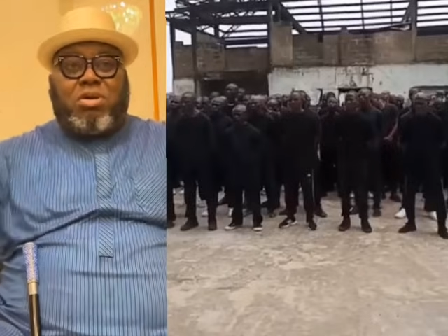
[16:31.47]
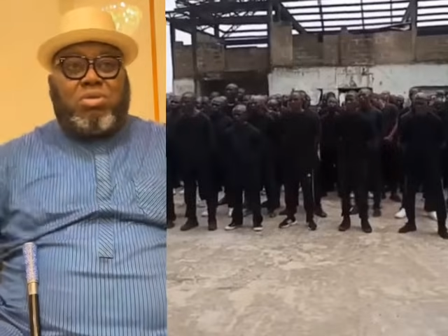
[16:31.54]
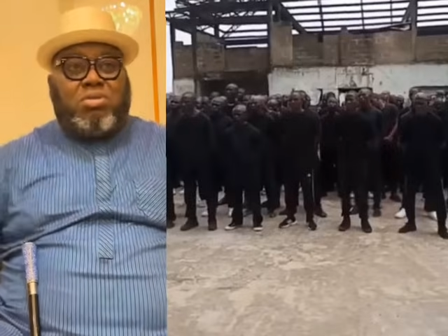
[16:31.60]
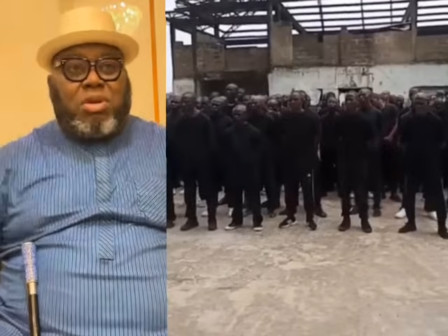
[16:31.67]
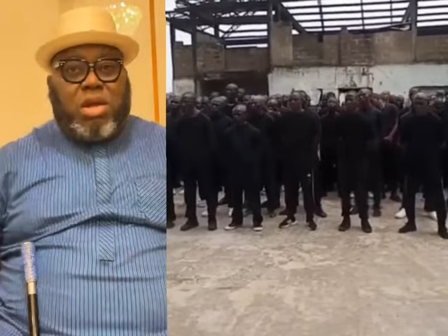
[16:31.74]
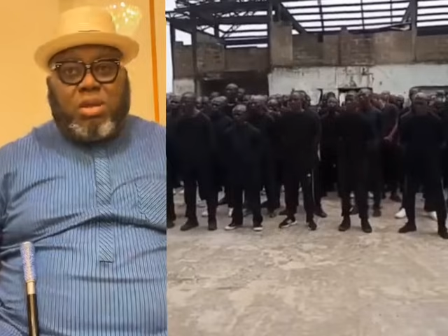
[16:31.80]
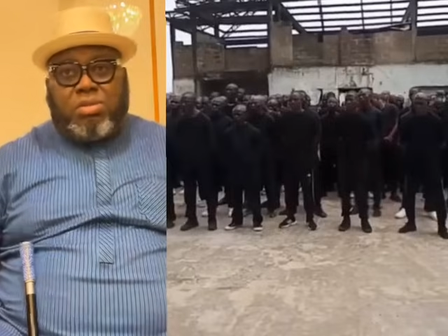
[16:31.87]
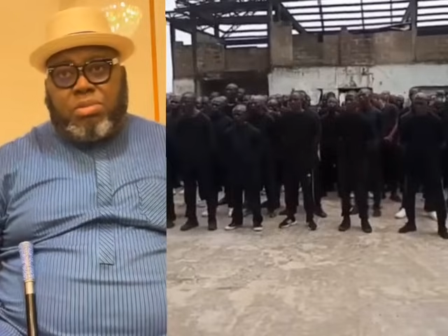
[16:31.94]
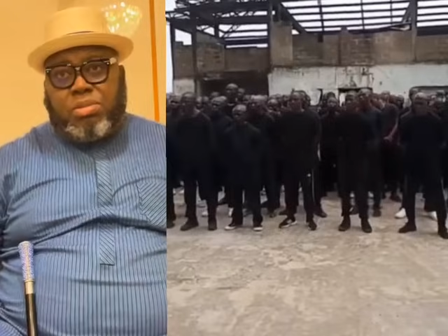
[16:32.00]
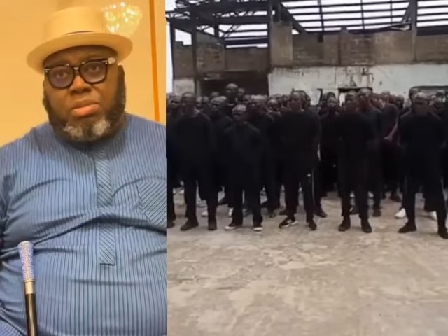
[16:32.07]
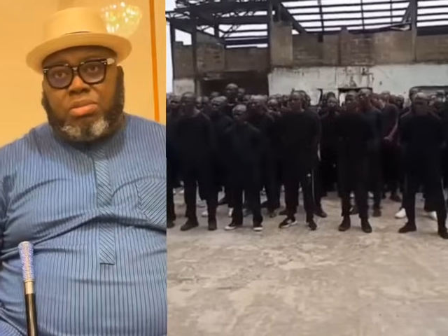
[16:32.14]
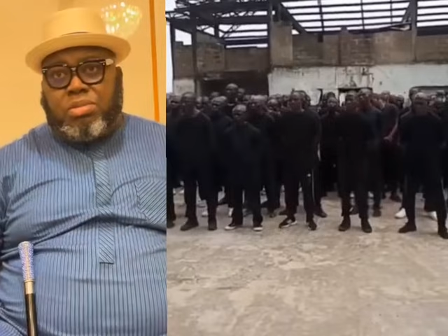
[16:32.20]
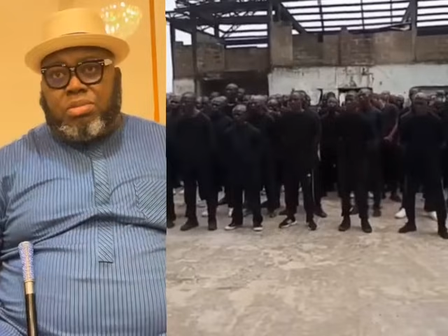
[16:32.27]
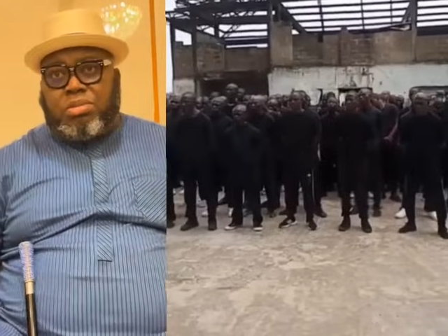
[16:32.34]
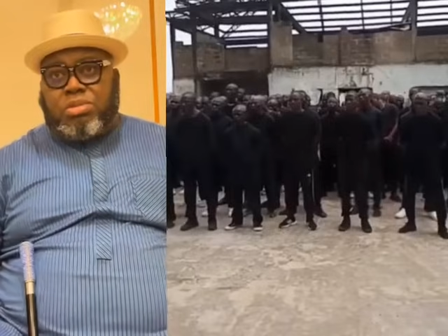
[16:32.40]
come down
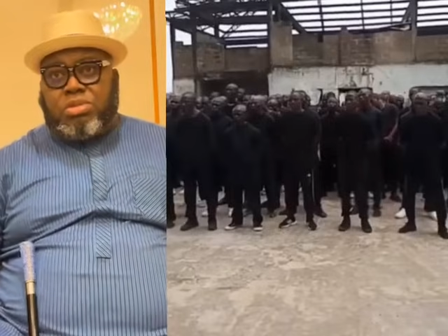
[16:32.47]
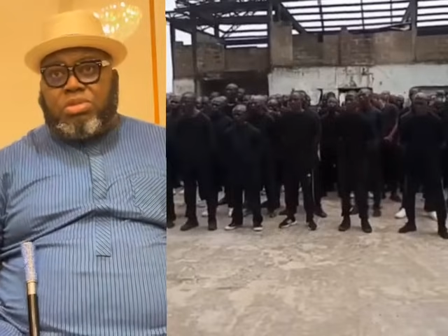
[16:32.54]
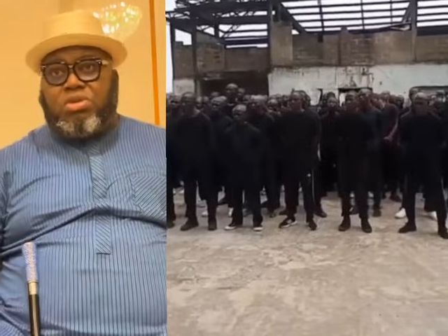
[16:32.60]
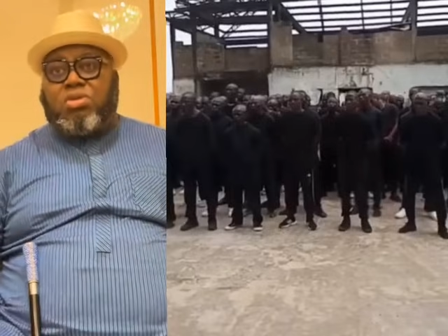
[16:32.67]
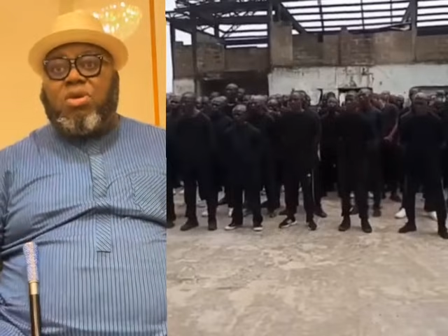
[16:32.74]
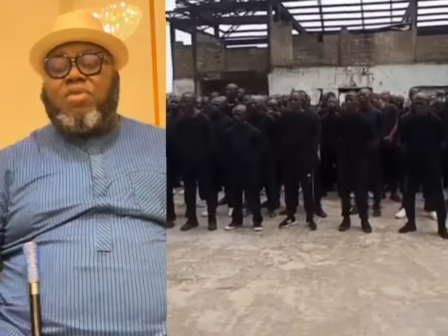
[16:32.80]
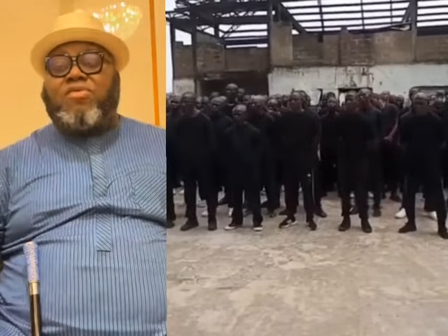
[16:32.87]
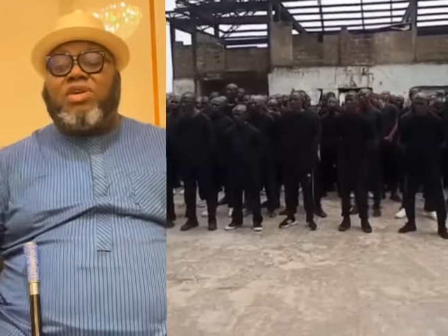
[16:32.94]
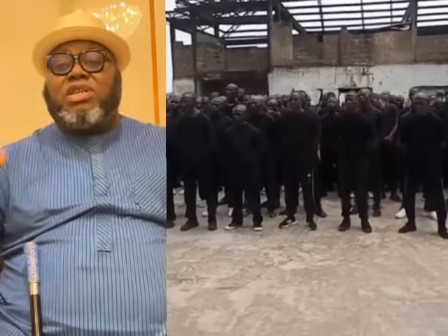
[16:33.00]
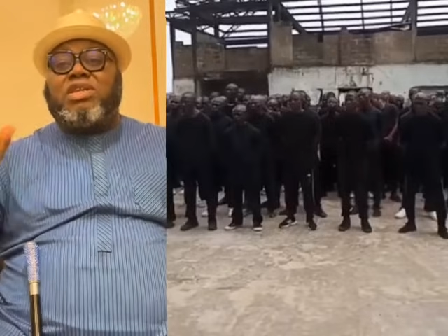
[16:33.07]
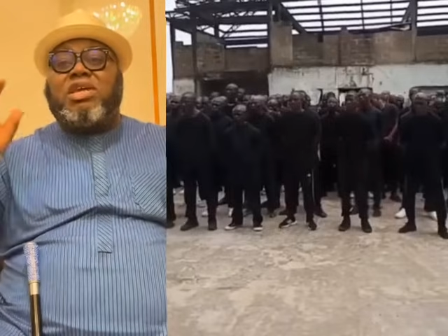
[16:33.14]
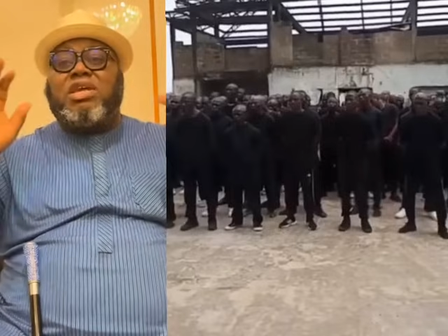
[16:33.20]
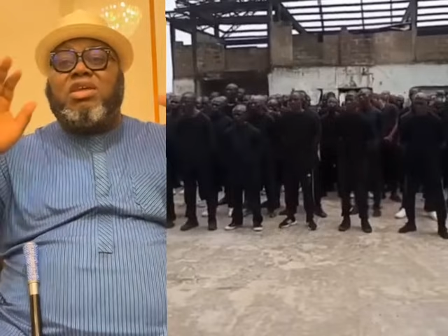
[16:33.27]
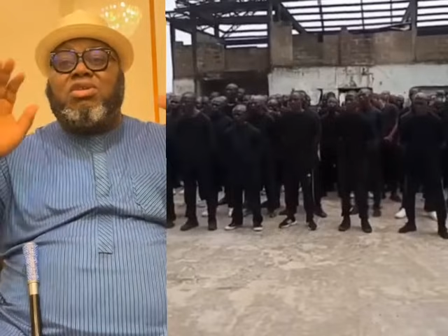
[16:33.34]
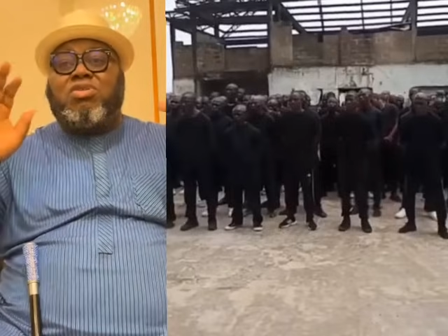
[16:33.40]
to
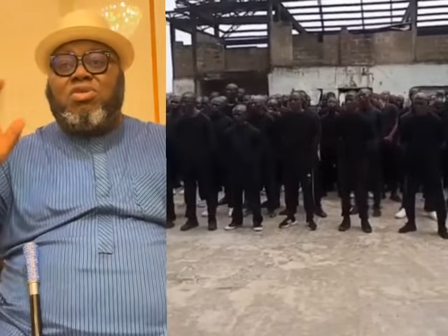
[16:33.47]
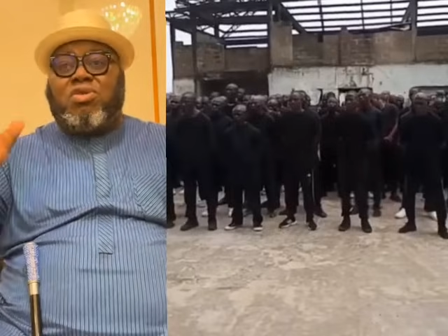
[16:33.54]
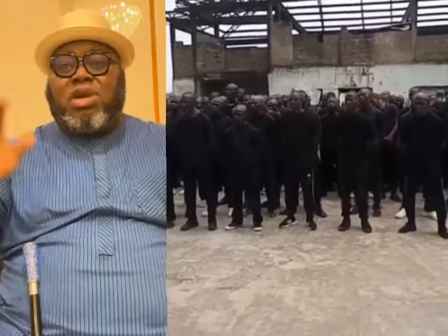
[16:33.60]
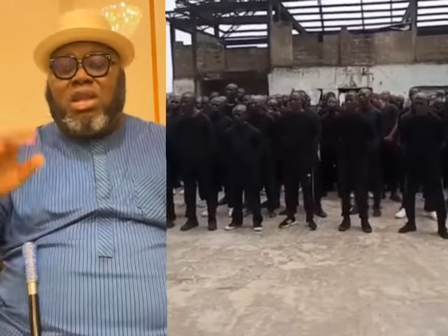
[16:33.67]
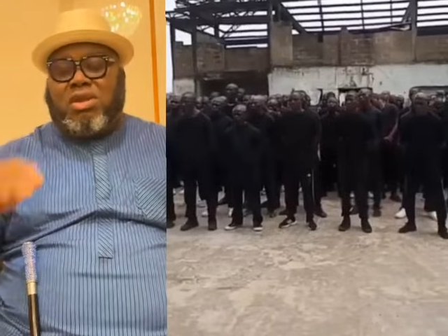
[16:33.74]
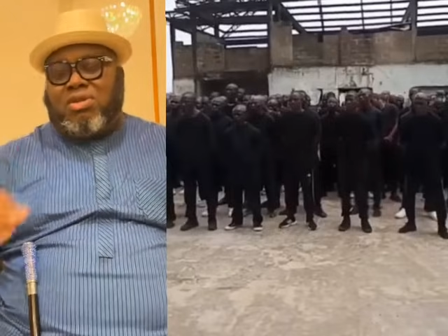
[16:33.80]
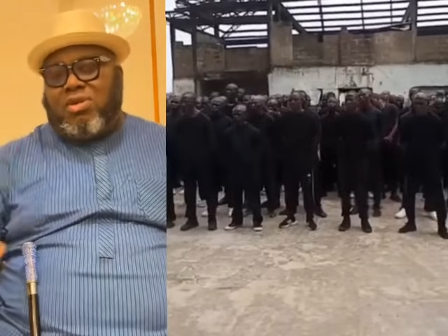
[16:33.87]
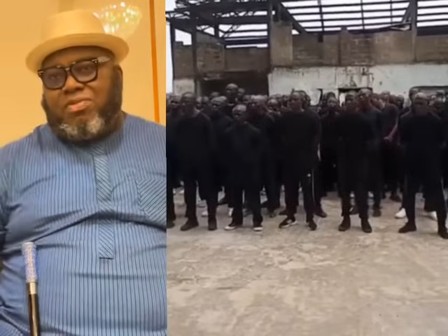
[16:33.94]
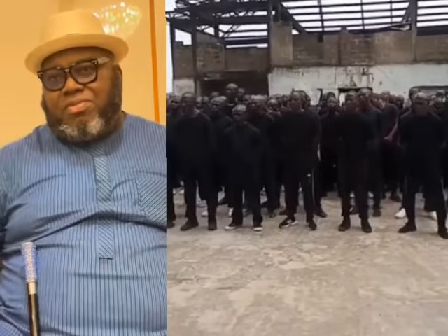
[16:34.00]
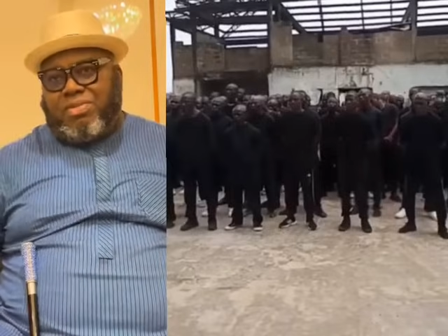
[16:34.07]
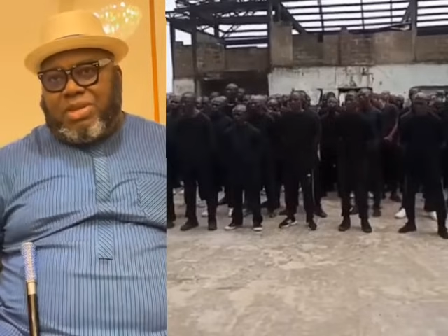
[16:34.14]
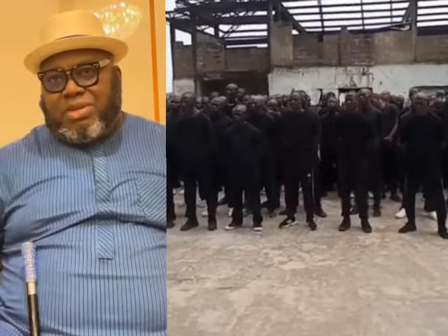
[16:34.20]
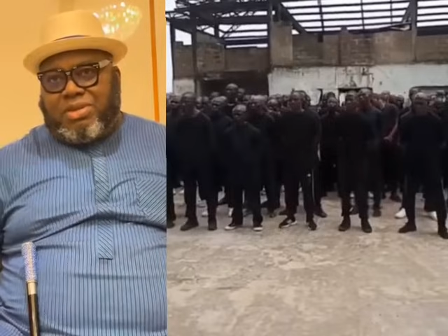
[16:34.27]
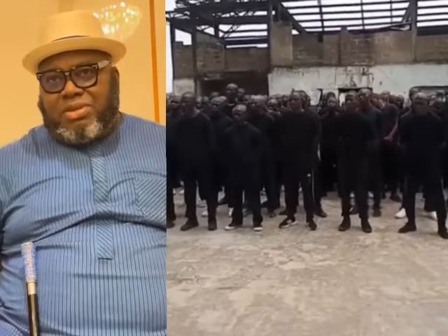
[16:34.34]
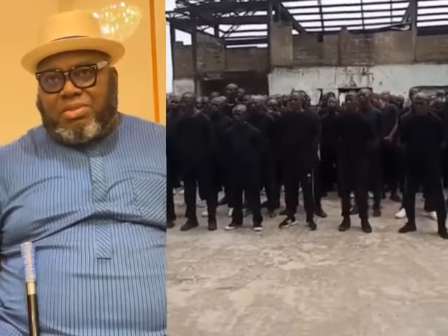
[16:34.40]
govern local government.